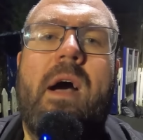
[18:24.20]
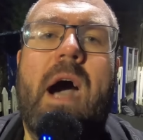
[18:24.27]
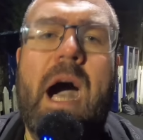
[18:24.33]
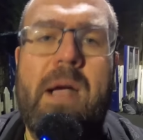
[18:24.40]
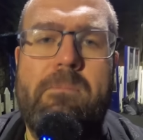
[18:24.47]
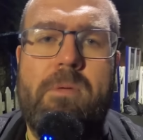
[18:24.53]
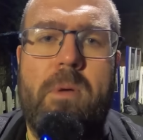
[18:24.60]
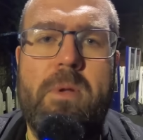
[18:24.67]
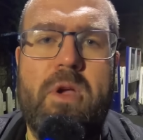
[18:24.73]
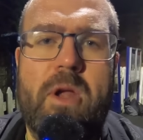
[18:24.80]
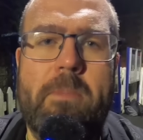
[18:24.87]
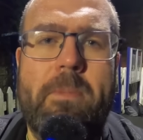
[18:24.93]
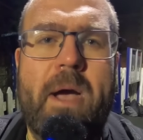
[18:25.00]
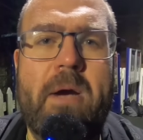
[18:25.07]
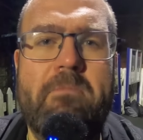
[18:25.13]
I probably got
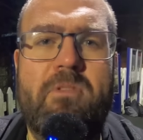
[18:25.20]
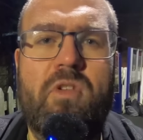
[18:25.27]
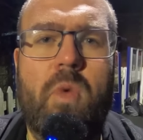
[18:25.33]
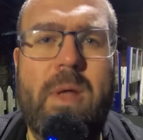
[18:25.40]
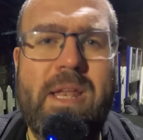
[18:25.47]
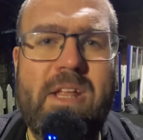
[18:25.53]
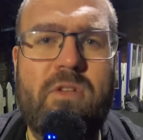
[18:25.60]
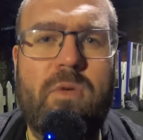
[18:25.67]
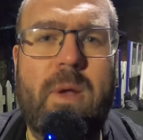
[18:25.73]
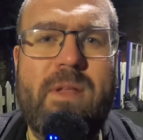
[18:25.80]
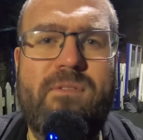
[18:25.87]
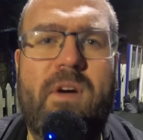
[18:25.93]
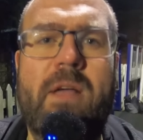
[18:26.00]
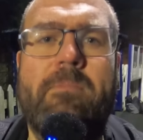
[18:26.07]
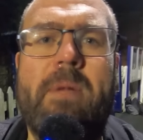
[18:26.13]
about
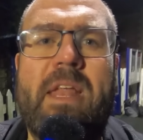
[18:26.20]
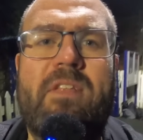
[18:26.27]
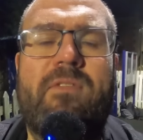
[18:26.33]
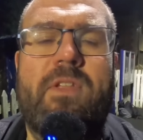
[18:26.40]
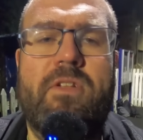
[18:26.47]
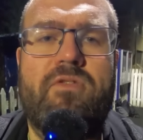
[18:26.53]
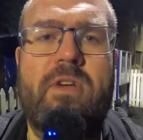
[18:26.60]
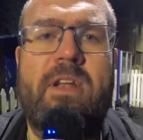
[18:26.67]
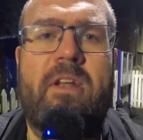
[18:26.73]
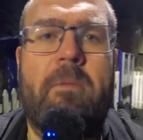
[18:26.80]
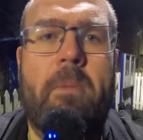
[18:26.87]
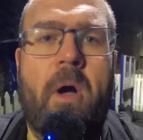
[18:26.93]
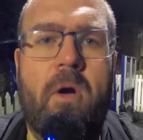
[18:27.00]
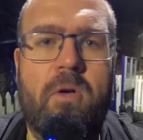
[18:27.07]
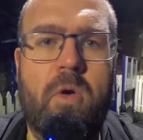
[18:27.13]
20-25 minutes for the train to
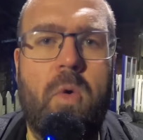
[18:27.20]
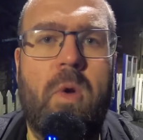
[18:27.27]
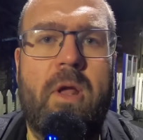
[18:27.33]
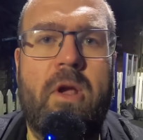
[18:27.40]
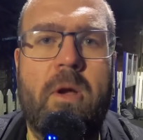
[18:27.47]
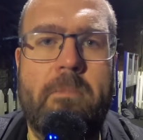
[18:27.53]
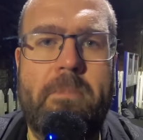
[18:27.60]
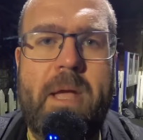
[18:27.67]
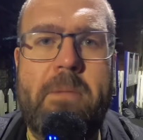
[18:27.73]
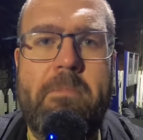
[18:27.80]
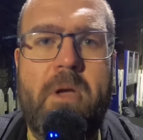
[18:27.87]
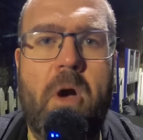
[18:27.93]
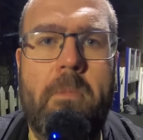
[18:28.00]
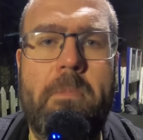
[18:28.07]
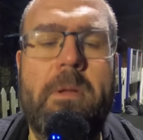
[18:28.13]
depart Goole and come pick
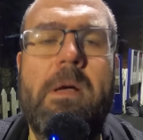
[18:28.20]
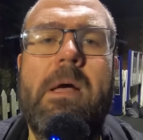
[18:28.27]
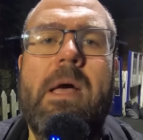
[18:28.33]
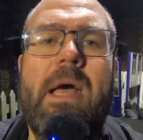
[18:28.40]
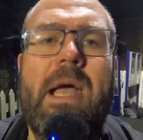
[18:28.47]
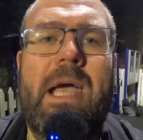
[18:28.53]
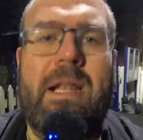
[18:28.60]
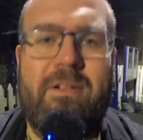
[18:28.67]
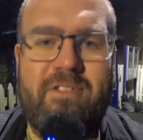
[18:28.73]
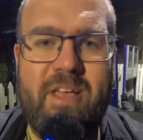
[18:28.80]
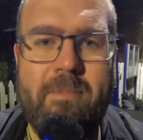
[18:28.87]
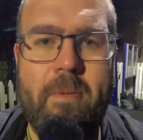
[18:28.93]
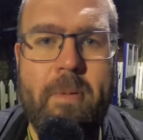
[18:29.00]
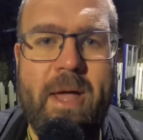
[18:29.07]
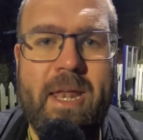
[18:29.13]
me up. It'll
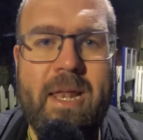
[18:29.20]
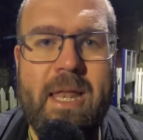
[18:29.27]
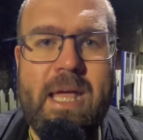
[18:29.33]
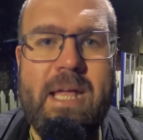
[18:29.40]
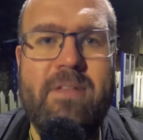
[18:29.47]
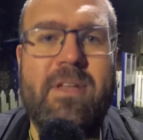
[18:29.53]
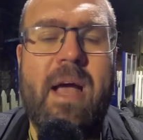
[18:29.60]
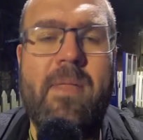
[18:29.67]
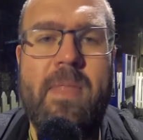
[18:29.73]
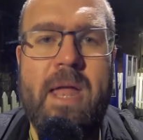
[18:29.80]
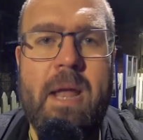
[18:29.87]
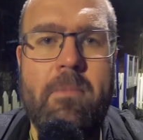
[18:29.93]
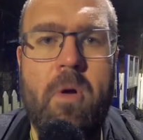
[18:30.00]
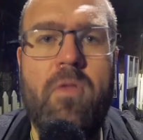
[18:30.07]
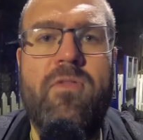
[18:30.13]
take me back to Leeds, and then
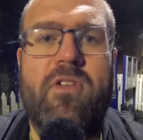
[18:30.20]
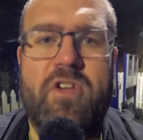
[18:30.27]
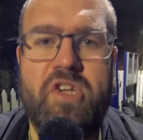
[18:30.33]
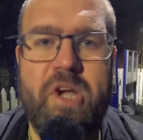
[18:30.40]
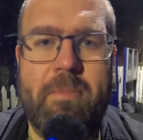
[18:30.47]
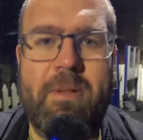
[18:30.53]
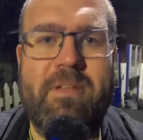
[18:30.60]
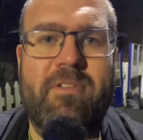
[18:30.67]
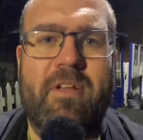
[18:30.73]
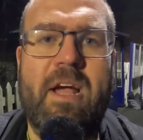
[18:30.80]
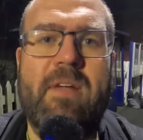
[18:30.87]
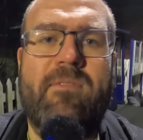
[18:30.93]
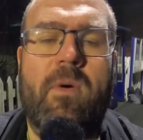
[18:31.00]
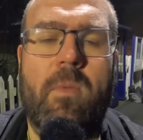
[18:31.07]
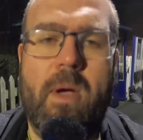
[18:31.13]
I'm on to Shipley
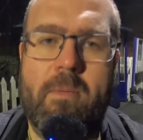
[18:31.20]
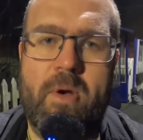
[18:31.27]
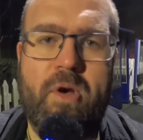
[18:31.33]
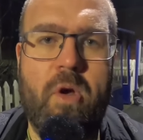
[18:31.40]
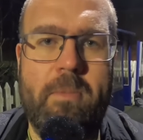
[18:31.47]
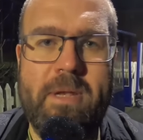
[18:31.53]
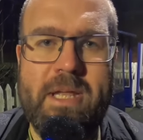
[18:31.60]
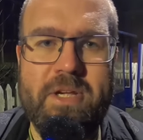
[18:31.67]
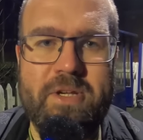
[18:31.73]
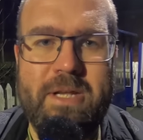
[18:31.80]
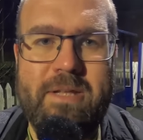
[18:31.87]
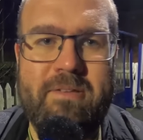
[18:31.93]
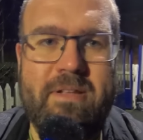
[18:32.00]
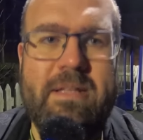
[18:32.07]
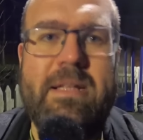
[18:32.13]
tonight for where my accommodation
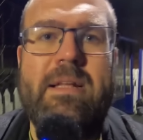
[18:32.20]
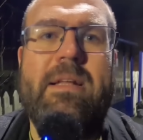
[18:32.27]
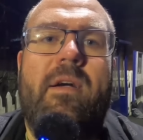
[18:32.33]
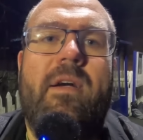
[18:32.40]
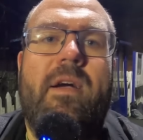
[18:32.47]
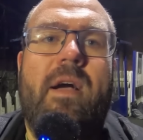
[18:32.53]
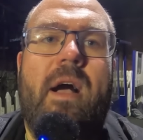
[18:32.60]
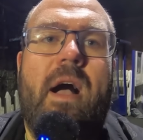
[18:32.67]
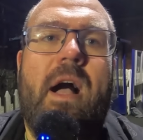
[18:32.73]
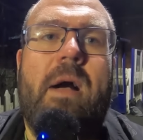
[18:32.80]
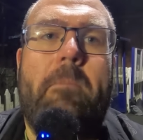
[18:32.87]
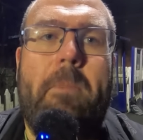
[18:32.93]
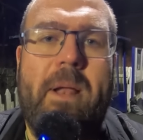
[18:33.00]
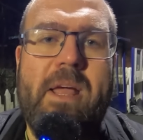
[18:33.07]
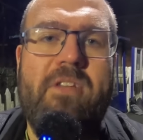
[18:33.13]
is.
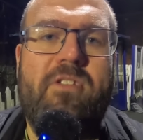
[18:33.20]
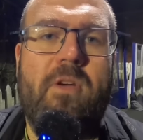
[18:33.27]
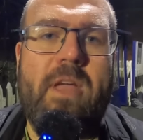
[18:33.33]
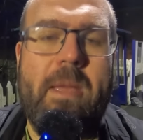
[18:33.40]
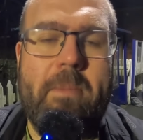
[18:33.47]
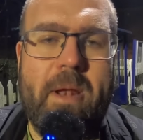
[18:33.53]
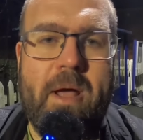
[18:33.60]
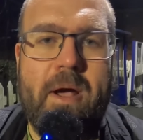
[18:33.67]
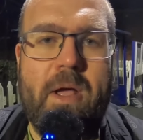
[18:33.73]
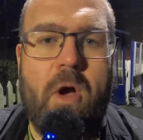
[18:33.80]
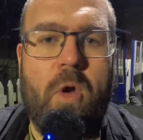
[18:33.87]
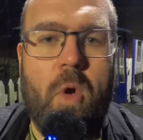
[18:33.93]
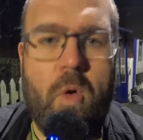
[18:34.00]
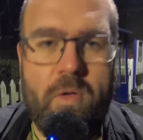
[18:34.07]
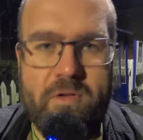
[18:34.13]
Please do keep an eye
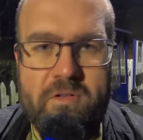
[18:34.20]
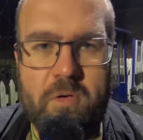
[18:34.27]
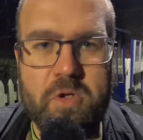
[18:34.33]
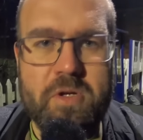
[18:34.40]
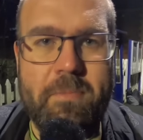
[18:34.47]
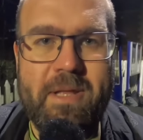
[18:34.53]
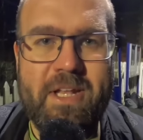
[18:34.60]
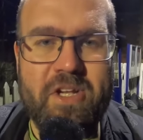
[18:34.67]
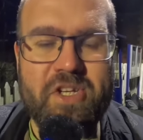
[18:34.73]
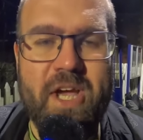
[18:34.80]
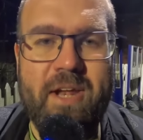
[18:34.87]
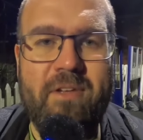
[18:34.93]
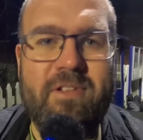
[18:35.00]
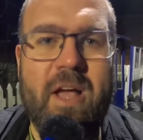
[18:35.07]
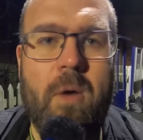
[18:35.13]
on all the social media
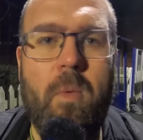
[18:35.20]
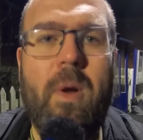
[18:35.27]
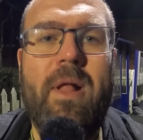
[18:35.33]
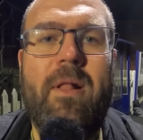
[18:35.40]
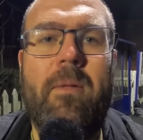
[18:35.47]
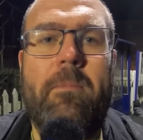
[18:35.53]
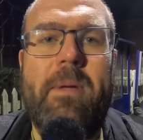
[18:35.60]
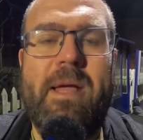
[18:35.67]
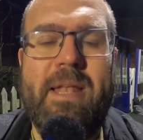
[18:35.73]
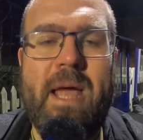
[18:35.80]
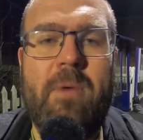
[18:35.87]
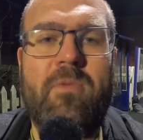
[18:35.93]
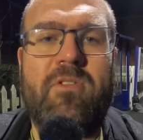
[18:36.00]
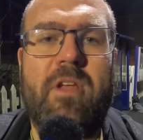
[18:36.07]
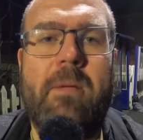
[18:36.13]
channels. I will be
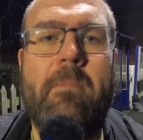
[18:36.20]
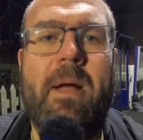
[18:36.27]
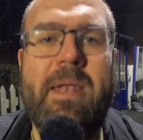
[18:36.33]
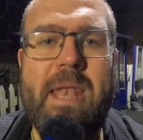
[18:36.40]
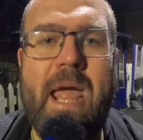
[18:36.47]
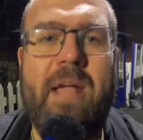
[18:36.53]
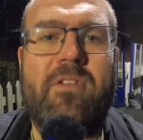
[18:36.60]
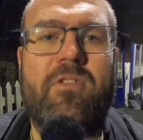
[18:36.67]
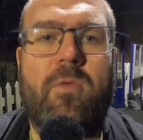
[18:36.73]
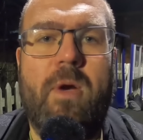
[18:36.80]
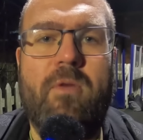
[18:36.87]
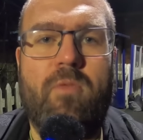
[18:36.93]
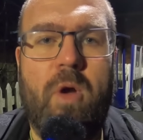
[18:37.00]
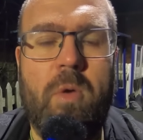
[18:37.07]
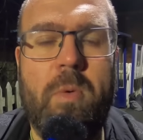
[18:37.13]
announcing my next
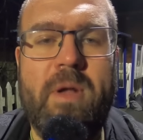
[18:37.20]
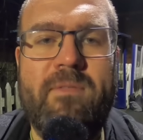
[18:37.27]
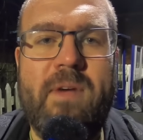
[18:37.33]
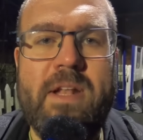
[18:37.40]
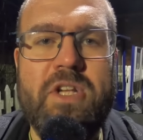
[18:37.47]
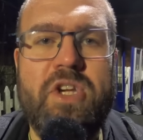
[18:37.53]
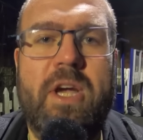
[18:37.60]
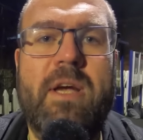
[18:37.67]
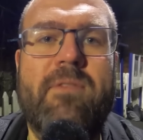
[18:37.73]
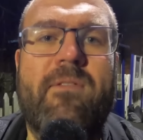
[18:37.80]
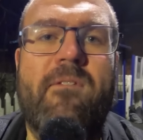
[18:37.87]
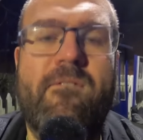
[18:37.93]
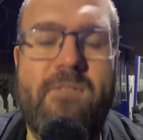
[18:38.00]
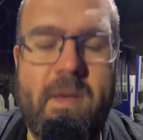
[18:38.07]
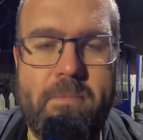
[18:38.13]
great railway adventure
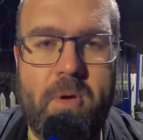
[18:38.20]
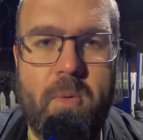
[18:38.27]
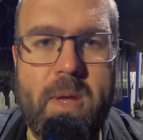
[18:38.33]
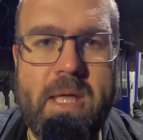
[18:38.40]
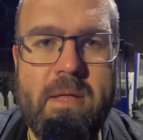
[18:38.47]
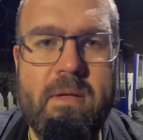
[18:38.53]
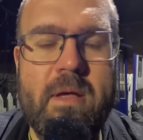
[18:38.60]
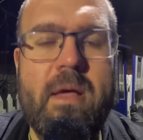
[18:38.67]
for February.